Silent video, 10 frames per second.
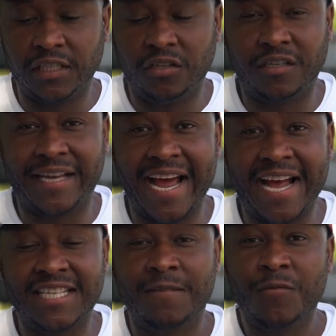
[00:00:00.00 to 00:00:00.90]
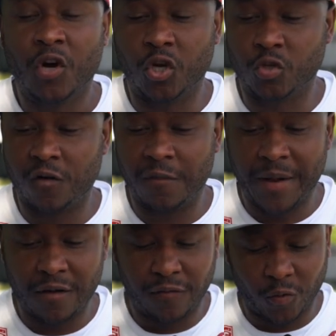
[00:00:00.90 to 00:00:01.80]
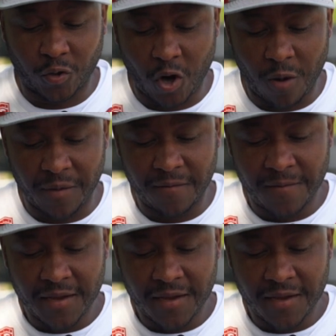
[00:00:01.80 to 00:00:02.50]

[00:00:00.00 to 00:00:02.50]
long cast on 12 pound fluorocarbon.